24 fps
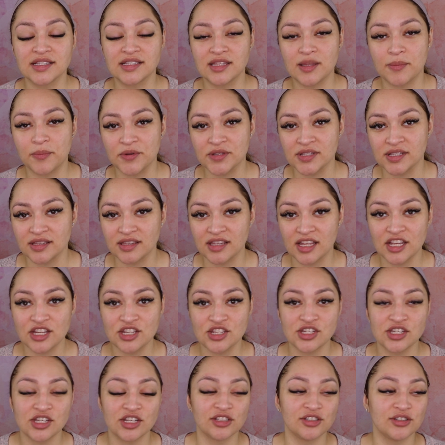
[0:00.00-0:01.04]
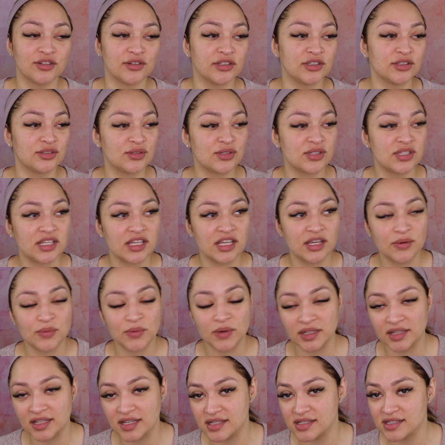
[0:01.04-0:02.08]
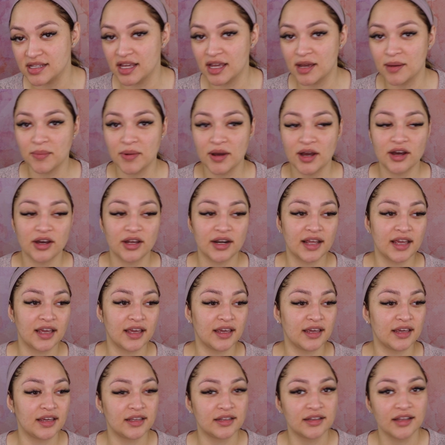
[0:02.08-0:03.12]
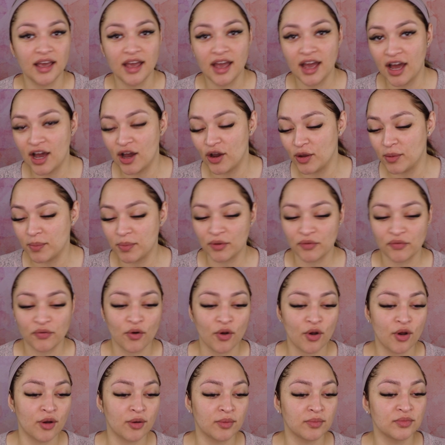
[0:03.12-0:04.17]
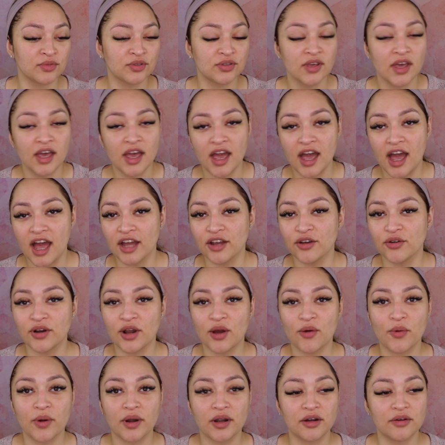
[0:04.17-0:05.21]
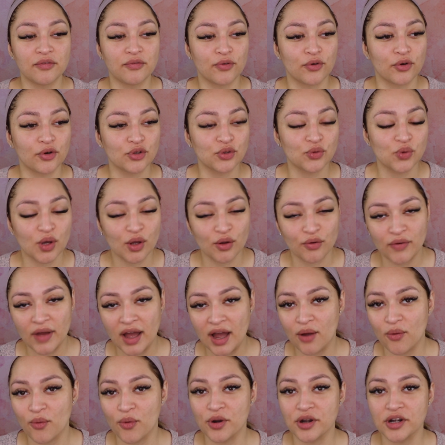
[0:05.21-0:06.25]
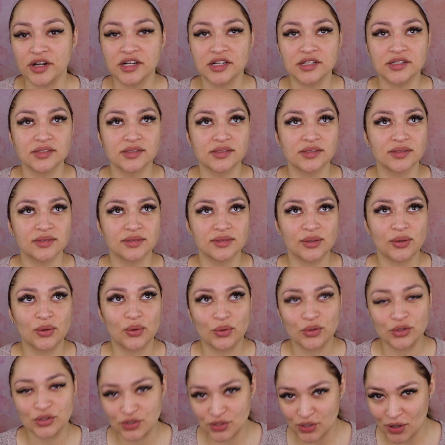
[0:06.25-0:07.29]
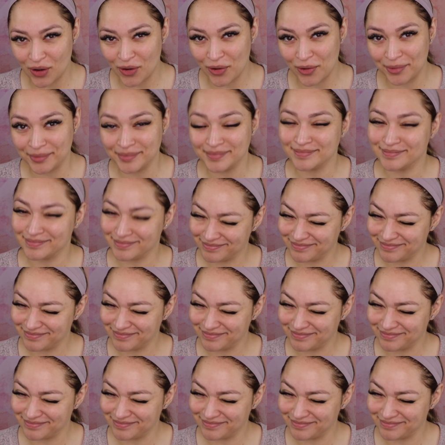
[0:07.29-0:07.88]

see the presentation, going to see what they say about it, how it performs. I'm gonna wear it for 12 hours or so.